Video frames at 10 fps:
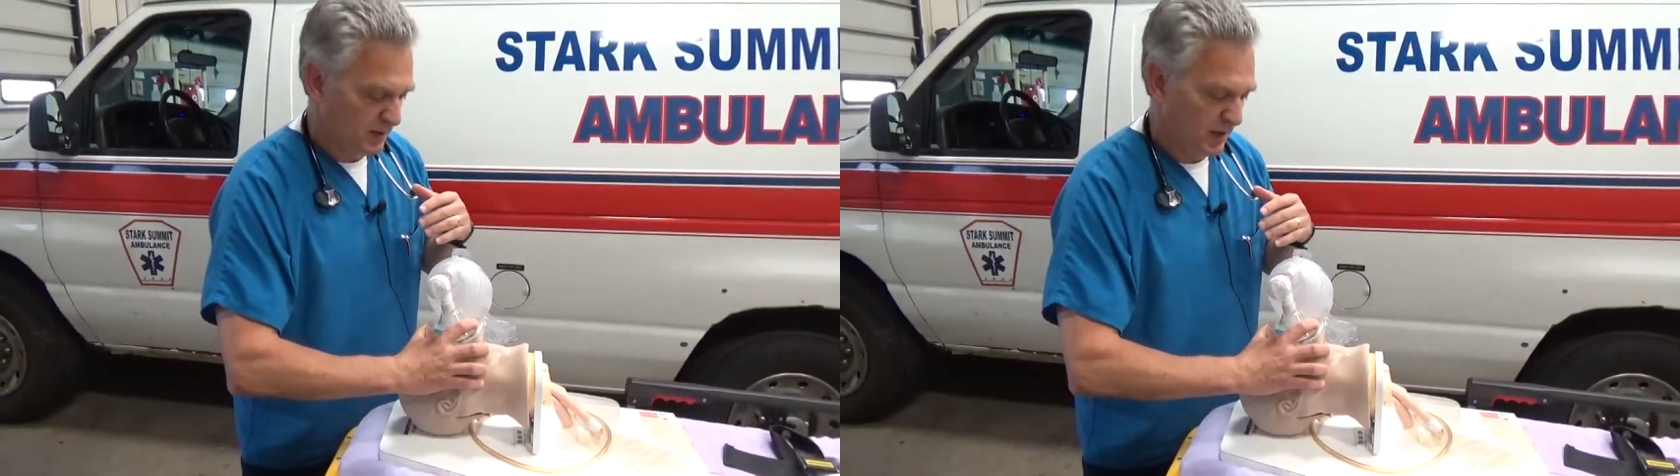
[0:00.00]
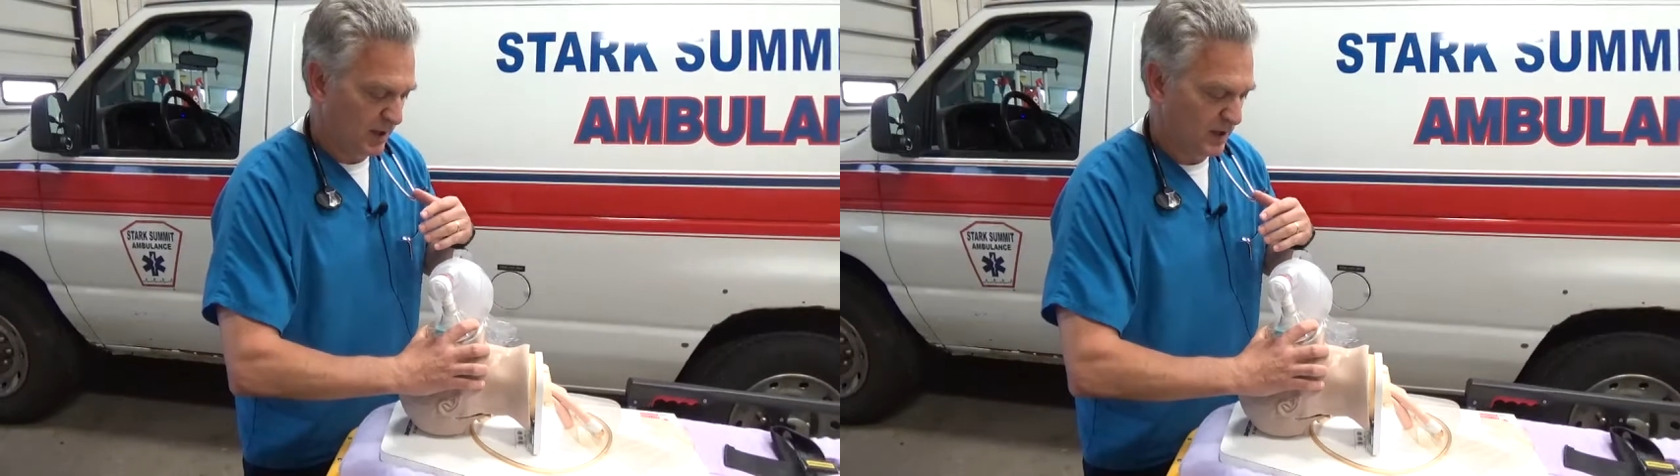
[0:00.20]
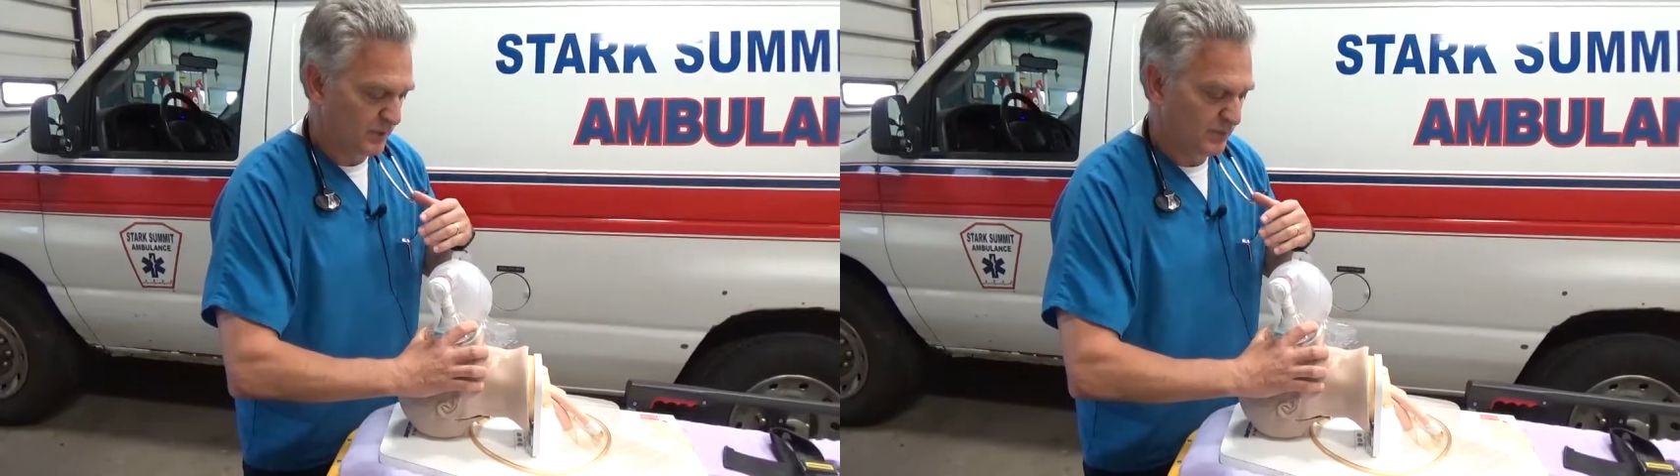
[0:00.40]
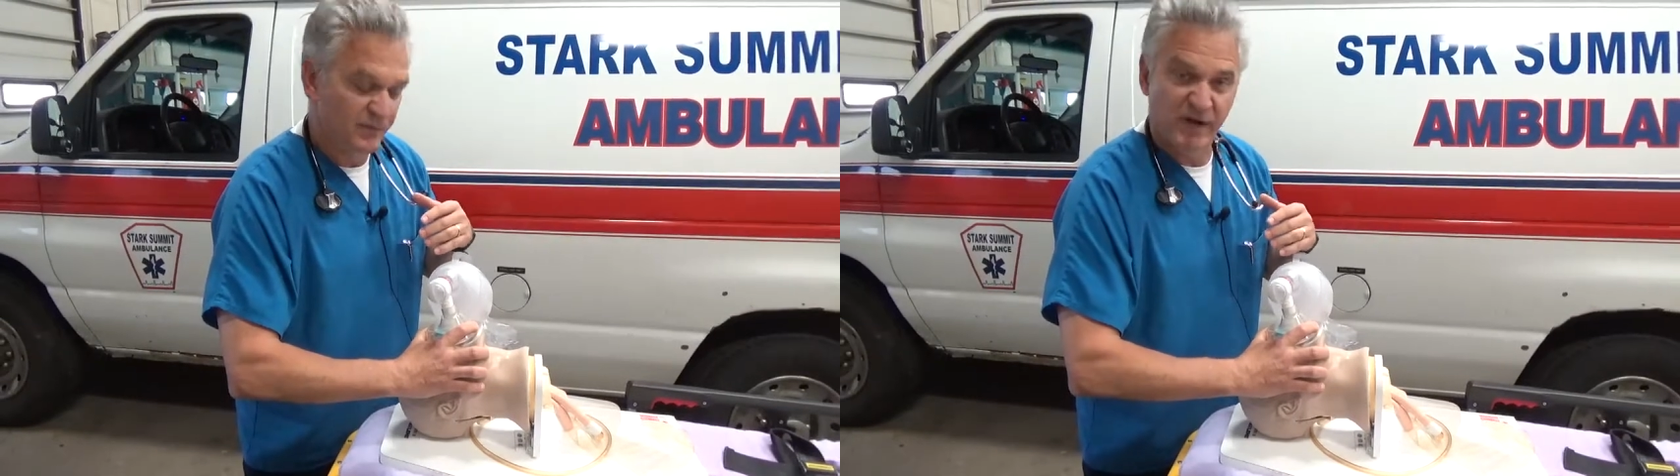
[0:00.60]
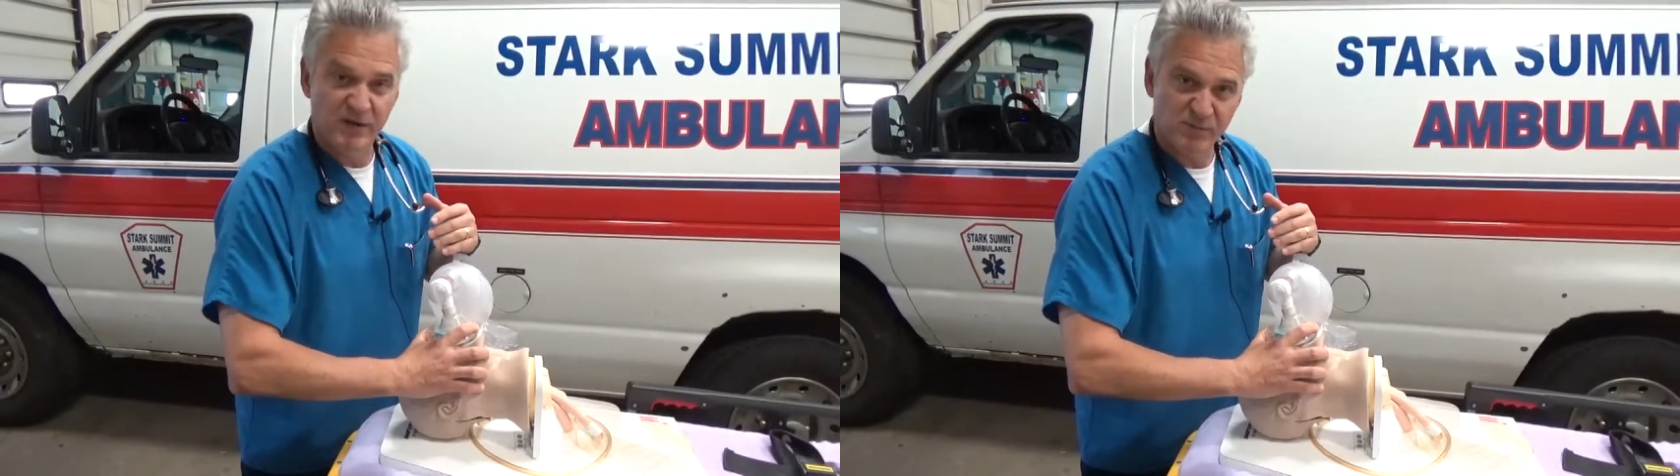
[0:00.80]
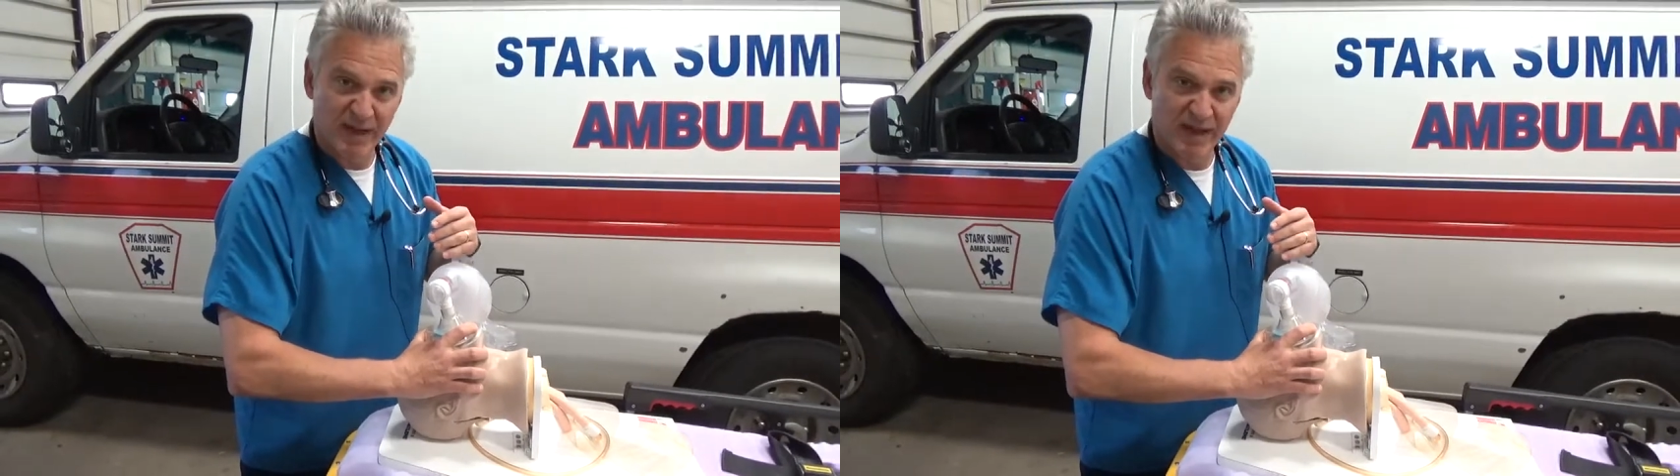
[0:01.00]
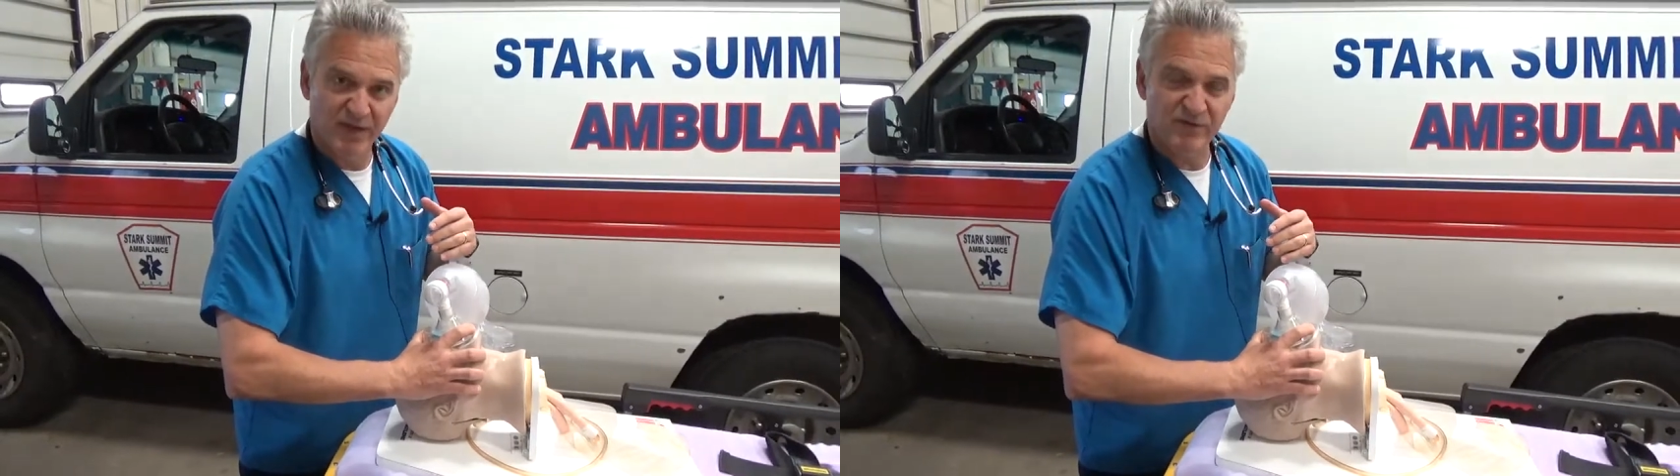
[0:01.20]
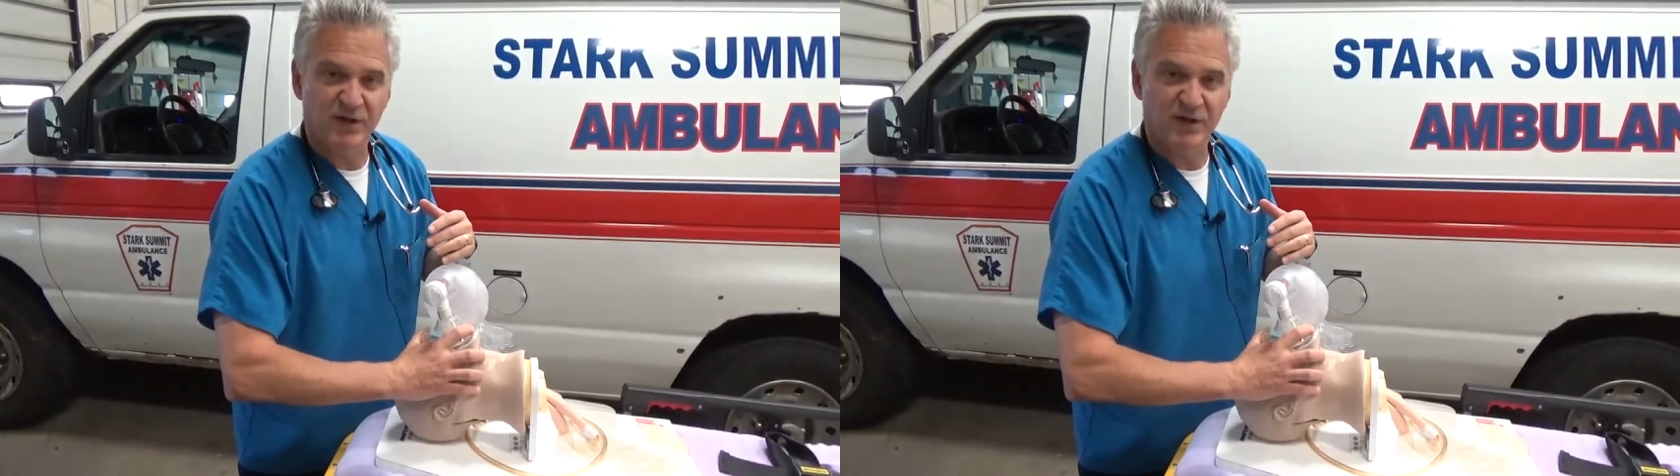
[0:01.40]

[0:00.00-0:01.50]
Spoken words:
face mask